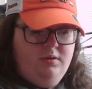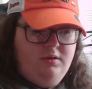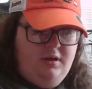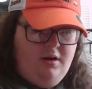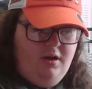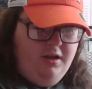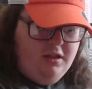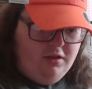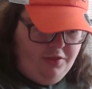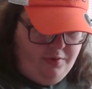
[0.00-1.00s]
Here, I
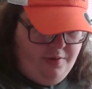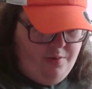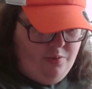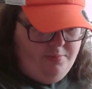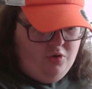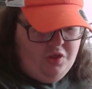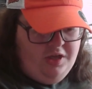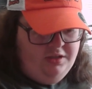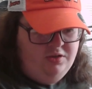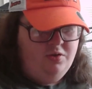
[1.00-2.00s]
guess I'll throw in one more
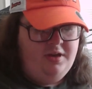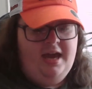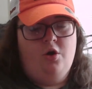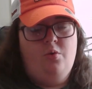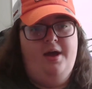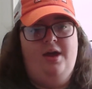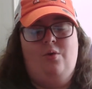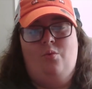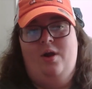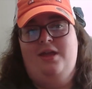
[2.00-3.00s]
thing too. Cat Quag,
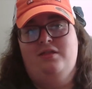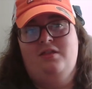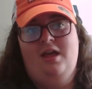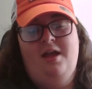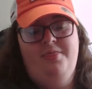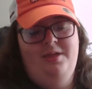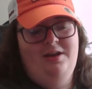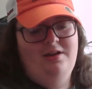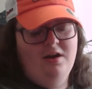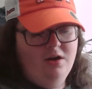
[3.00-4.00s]
Rice, and the
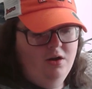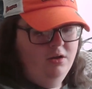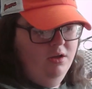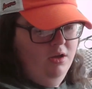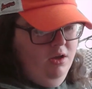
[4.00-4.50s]
dog.